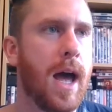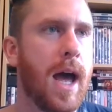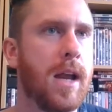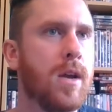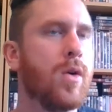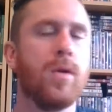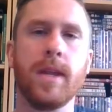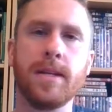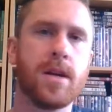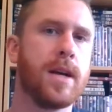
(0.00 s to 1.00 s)
and all
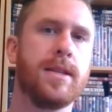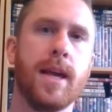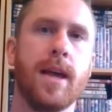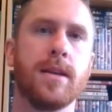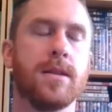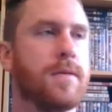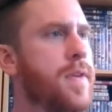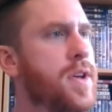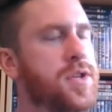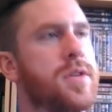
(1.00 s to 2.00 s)
these ideas and
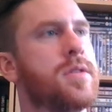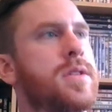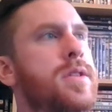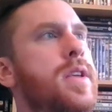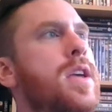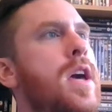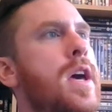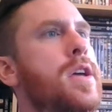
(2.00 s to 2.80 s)
visions, the